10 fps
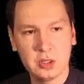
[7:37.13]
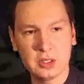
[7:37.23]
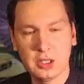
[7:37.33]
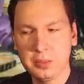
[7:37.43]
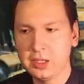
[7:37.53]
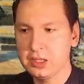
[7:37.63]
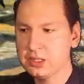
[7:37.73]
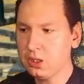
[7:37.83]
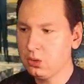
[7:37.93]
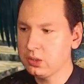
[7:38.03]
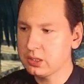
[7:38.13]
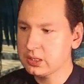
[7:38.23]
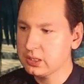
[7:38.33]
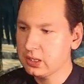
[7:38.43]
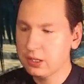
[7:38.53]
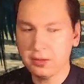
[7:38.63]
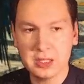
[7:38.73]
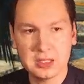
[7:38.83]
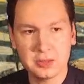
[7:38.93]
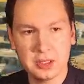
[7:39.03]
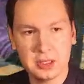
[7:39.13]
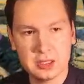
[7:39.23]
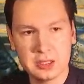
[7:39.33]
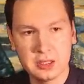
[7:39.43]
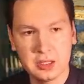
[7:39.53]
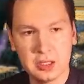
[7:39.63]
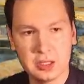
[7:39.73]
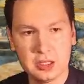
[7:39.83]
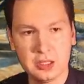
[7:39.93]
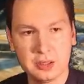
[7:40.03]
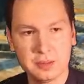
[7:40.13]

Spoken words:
eliminates all this evasiveness here.